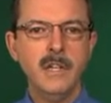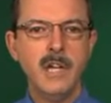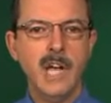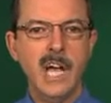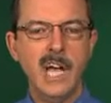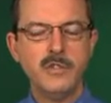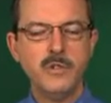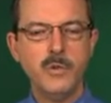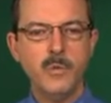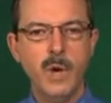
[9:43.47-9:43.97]

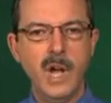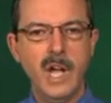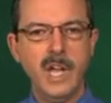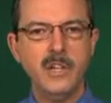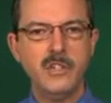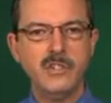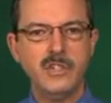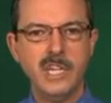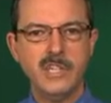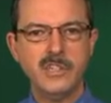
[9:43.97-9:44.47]
as a way
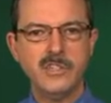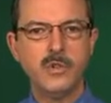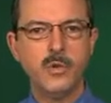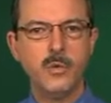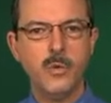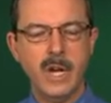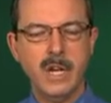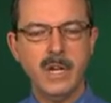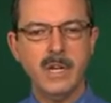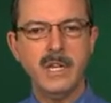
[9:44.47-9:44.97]
to just
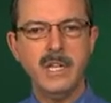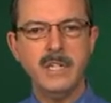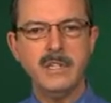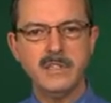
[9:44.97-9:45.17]
quickly